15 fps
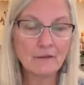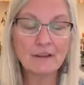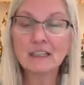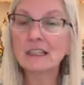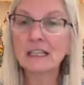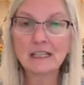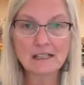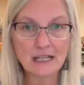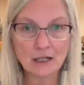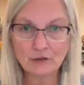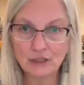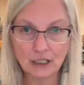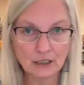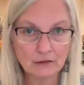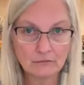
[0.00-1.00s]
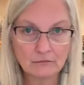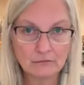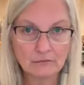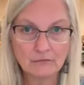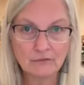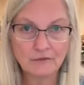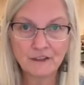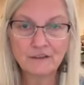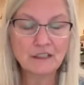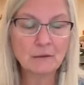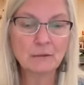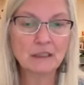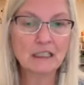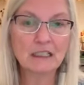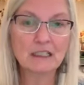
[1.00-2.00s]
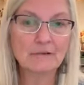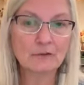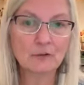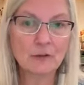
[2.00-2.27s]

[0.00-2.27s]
Everything is out there. 50 million